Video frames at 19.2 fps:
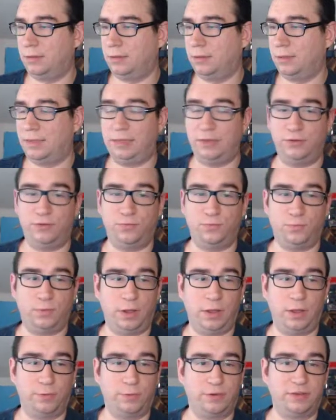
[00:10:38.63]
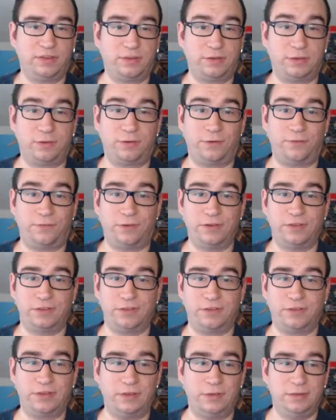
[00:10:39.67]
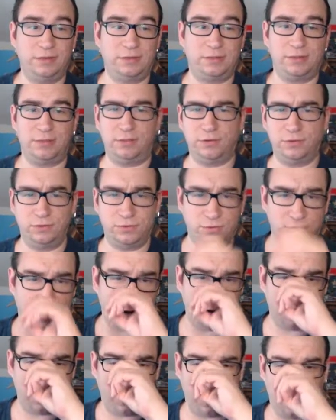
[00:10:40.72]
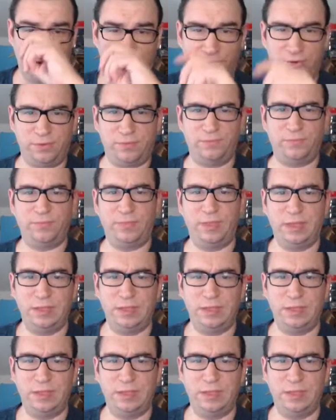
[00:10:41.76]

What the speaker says: He's resistant to Frizz and Sizz. Those are often...